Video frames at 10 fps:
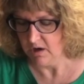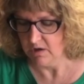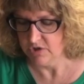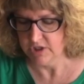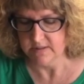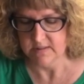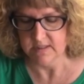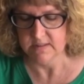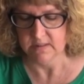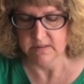are just
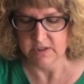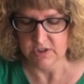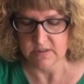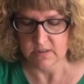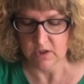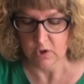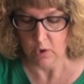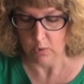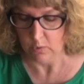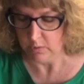as delicious
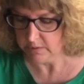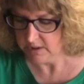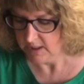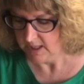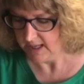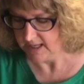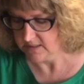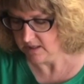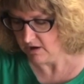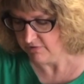cold as
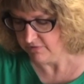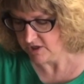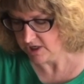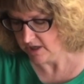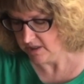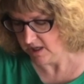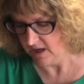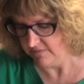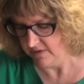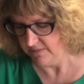they are fresh out of the
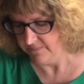oven.